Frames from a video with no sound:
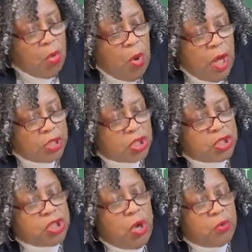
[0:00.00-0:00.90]
What a
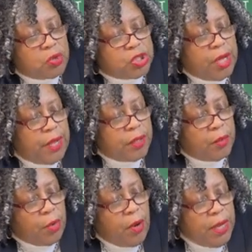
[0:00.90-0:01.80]
show, shouted
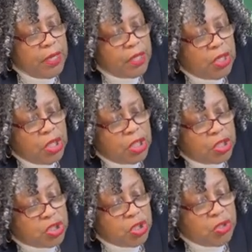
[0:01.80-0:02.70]
a boy.
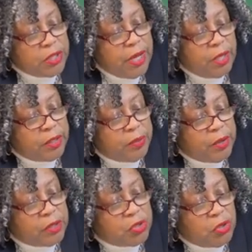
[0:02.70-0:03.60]
The children held up
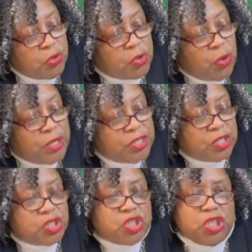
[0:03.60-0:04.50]
their new toys
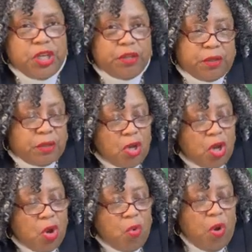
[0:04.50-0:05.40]
and cheered.
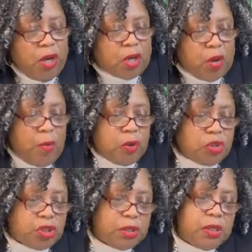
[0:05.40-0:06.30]
What a
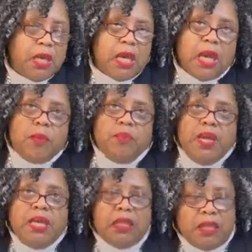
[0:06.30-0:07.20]
commotion.
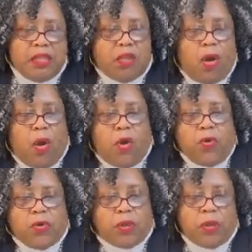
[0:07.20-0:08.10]
Immediately, the
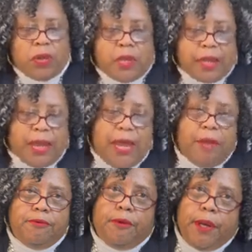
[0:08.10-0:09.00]
owner
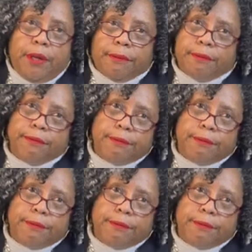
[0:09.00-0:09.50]
came running.